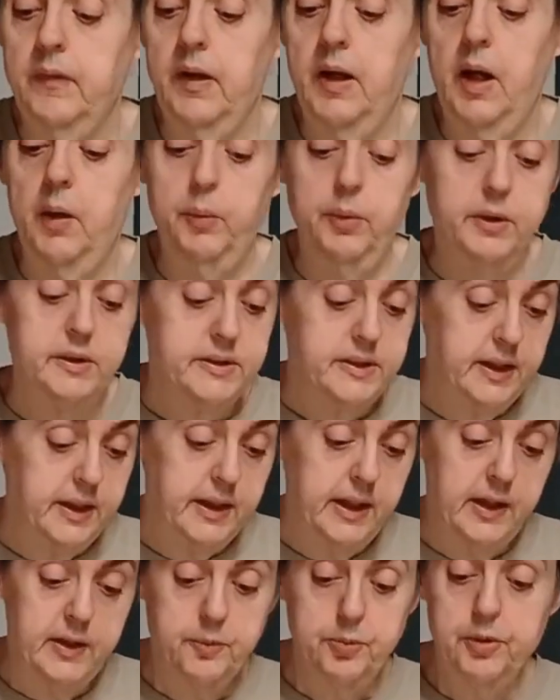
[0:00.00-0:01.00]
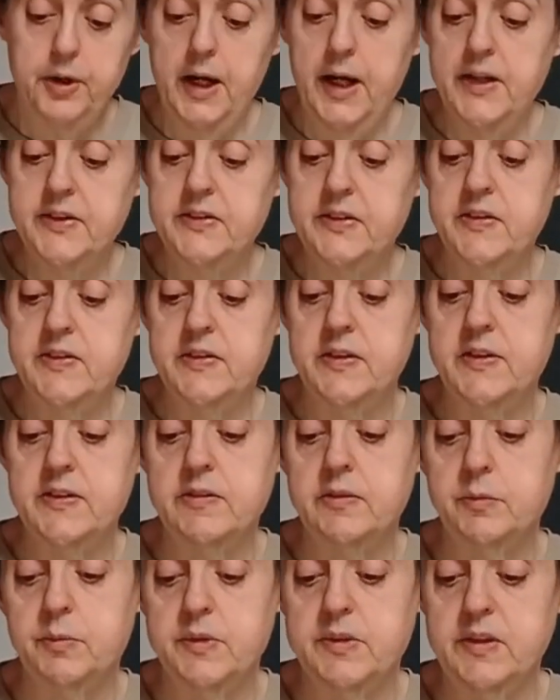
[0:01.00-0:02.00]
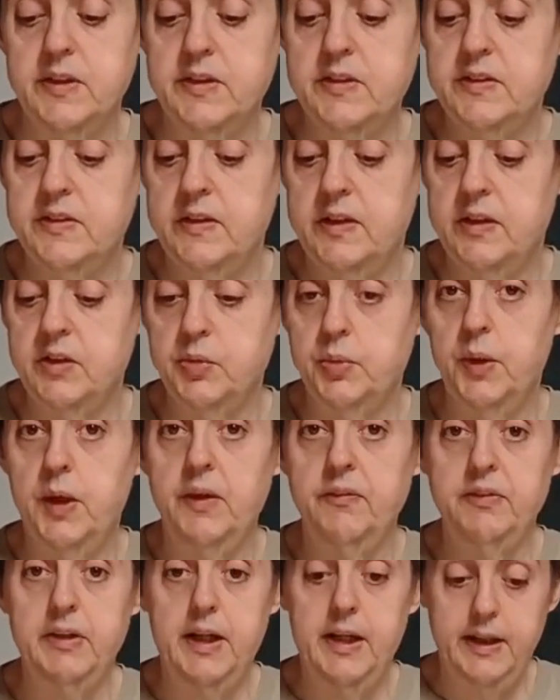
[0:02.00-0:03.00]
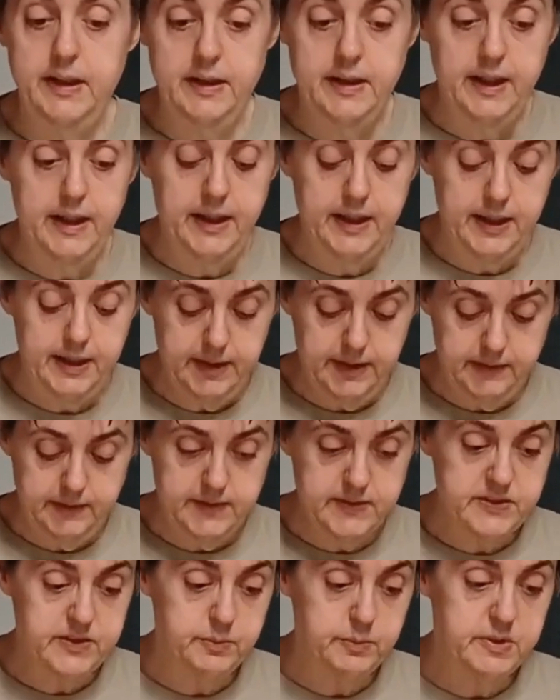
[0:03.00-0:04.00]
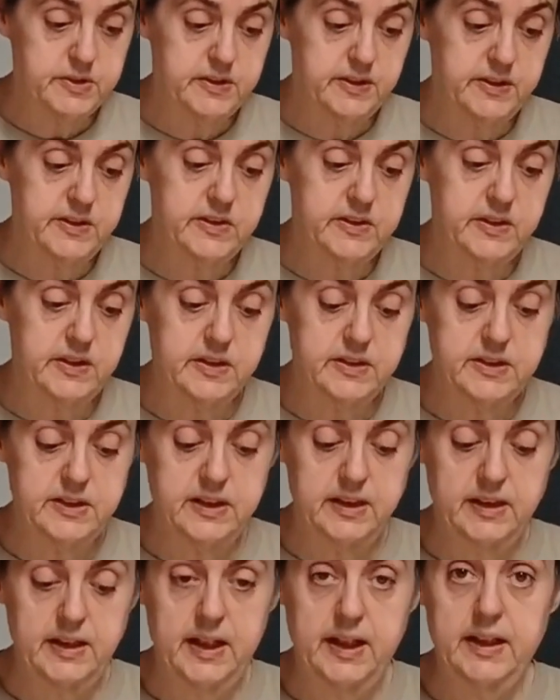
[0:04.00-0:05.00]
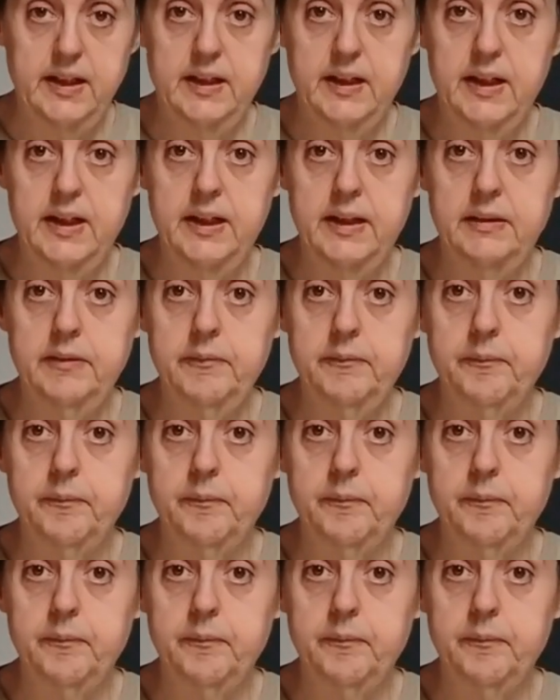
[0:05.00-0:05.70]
I will tell y'all the prices. This one was listed at $12.99 and this one was listed at $10.99.